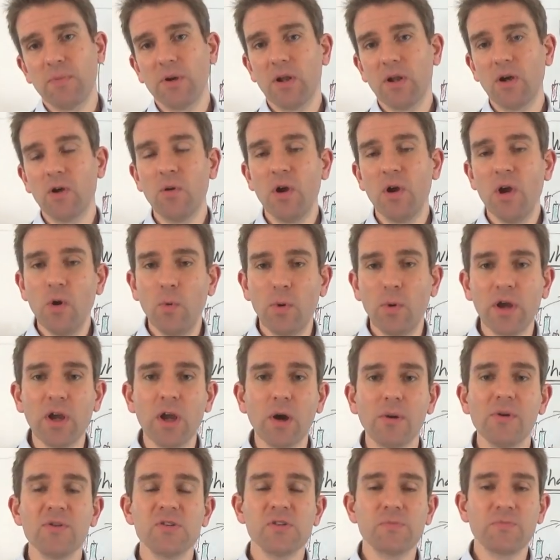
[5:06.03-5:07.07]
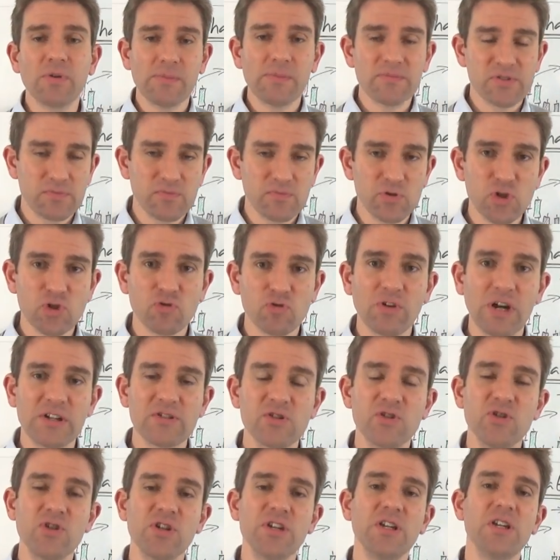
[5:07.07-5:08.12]
below. We can go into perhaps some
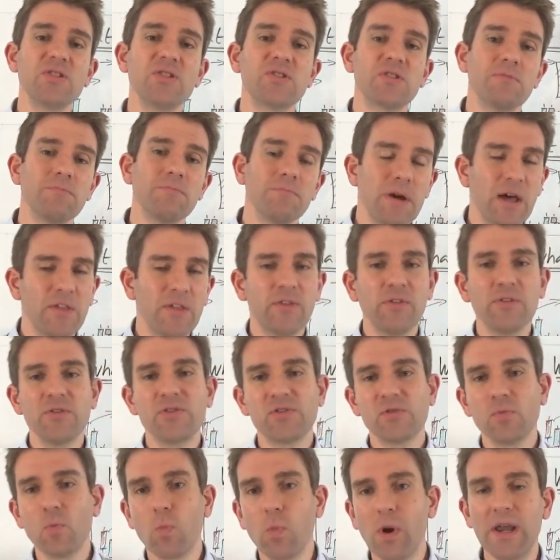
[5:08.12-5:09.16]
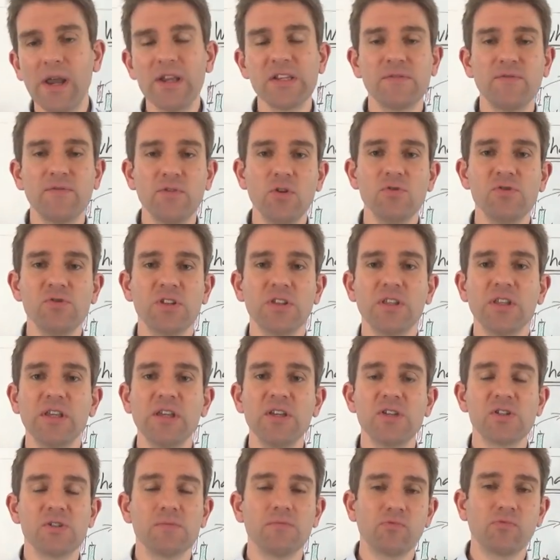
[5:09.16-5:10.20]
strategies, some methods, some ways of using
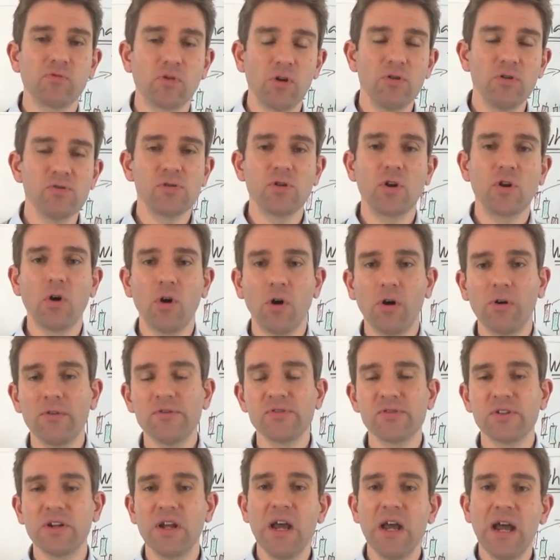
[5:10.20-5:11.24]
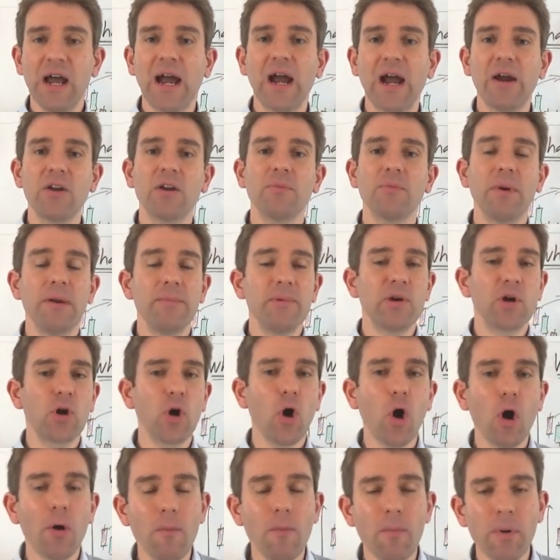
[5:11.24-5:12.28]
these, some pros and cons, and how you can maybe
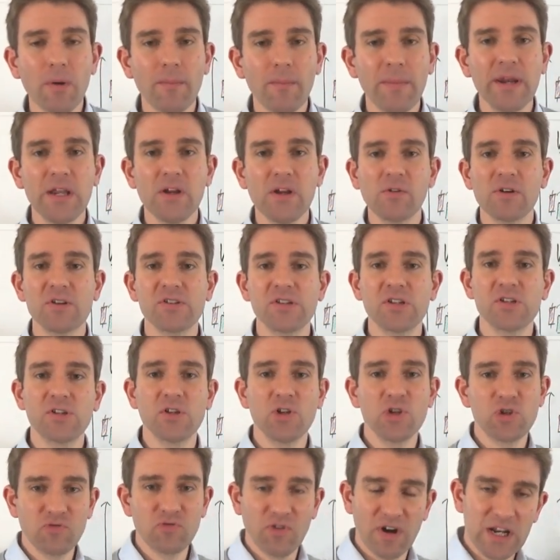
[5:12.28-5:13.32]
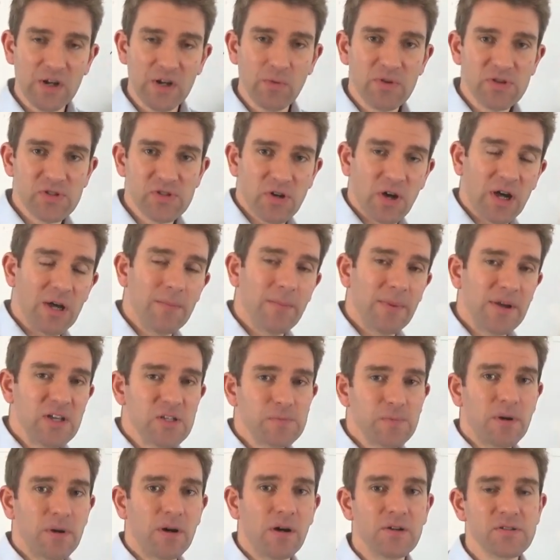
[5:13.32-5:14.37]
complement your existing trading with
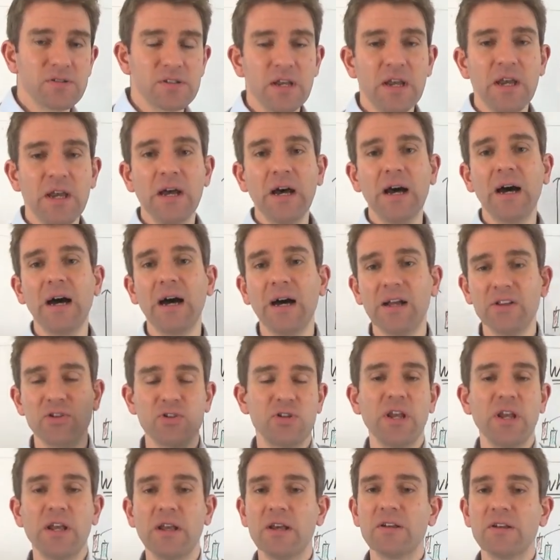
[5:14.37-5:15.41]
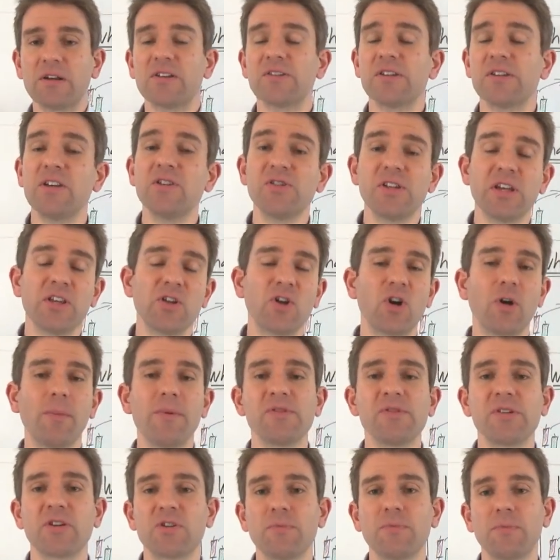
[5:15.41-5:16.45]
time-based bars. Like I say, stick in the
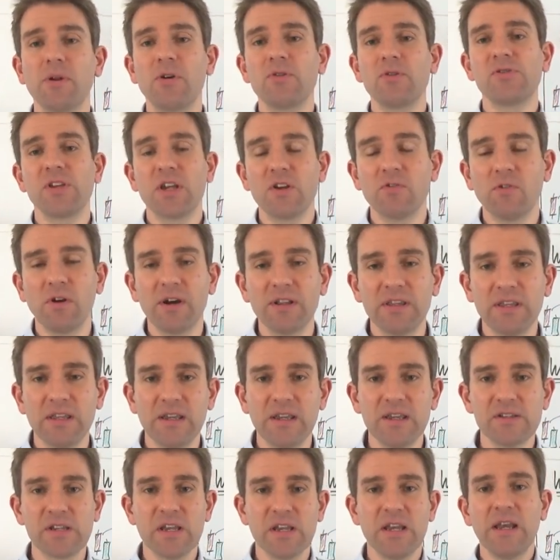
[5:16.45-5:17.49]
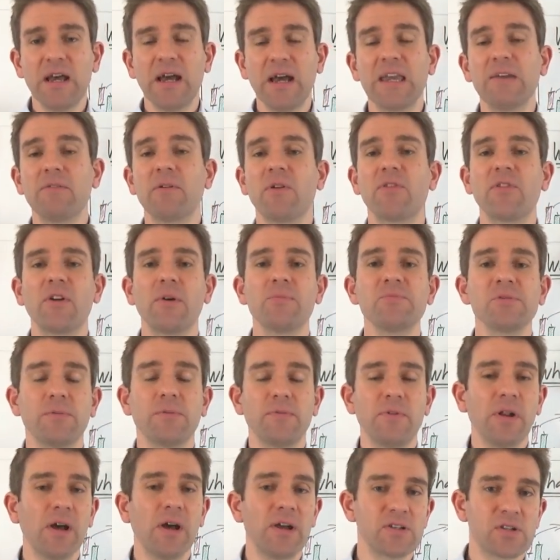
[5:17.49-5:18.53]
comment section below, stick your ideas, and give it a thumbs up
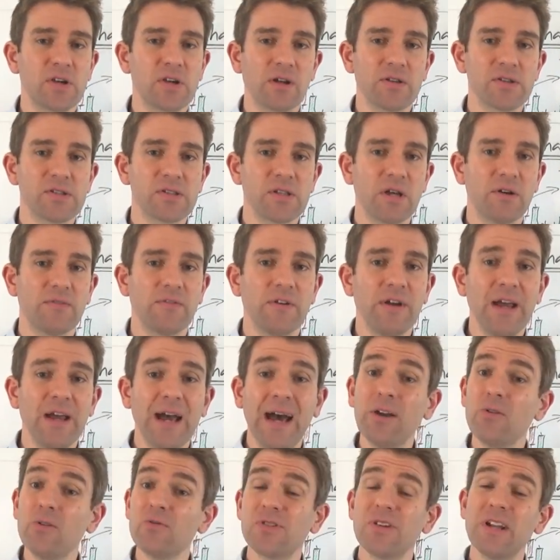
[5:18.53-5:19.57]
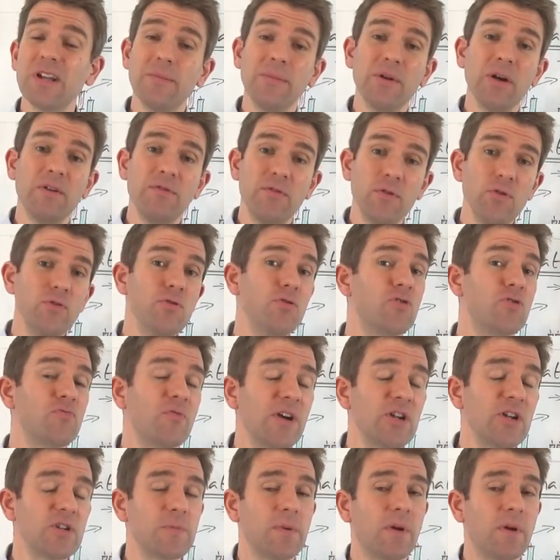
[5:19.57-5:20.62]
if you like this kind of stuff. And also let me know if you use
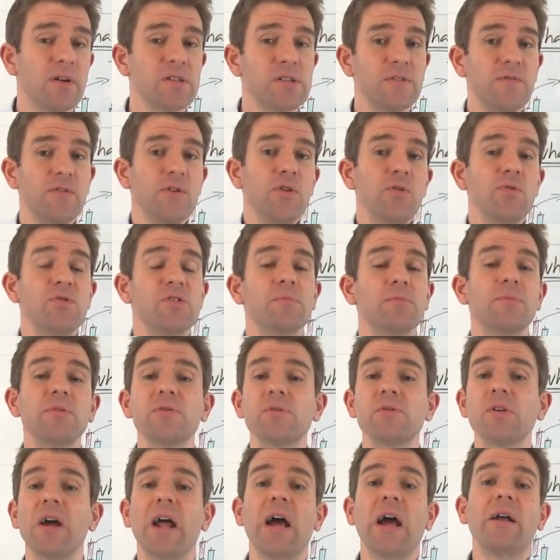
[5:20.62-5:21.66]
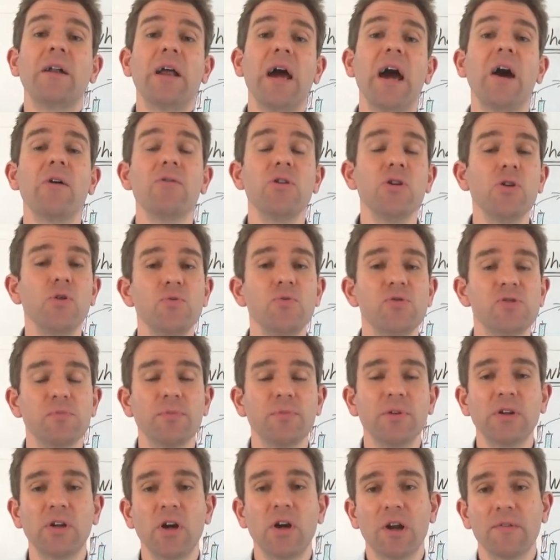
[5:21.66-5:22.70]
range bars, if you use them, and how you use them,
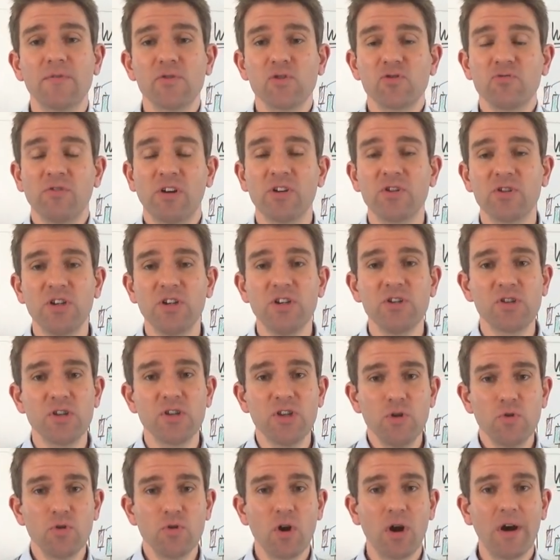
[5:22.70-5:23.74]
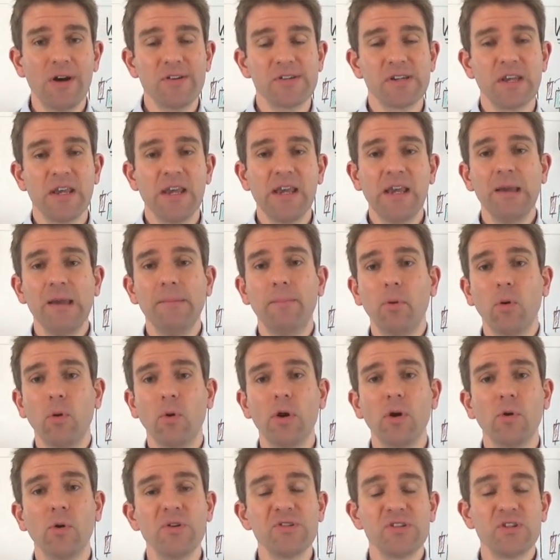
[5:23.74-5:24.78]
and kind of the strategies that you guys
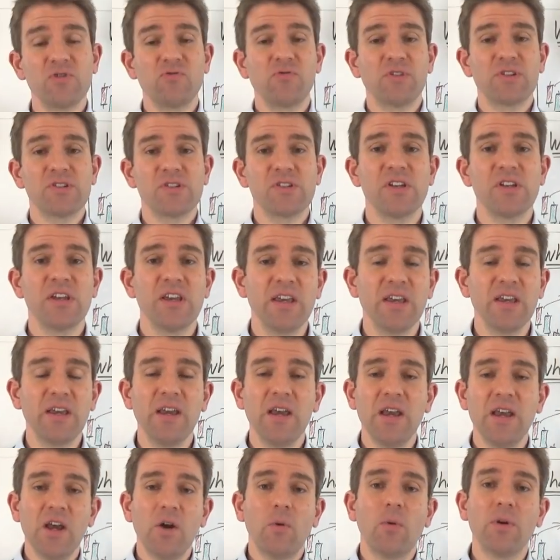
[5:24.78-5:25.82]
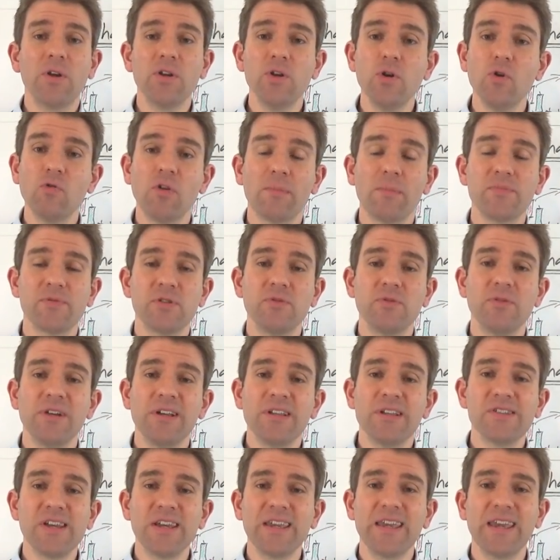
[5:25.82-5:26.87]
employ. Always interested to hear what you're up to.
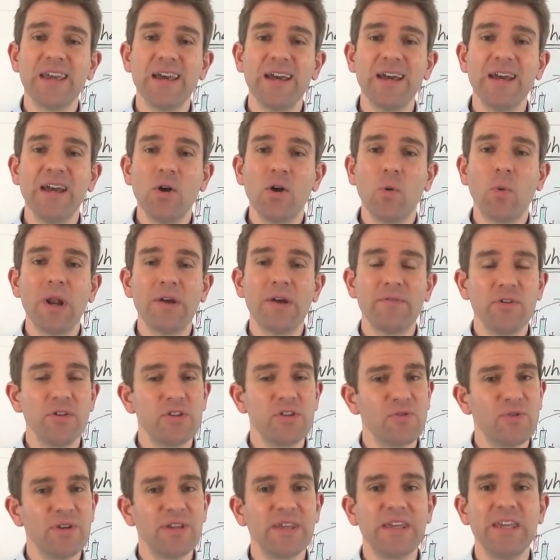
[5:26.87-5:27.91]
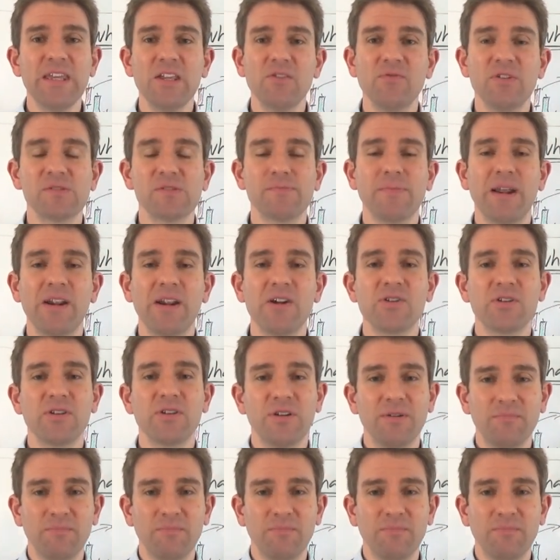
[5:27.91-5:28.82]
Take care, whatever you're doing, keep the risk managed.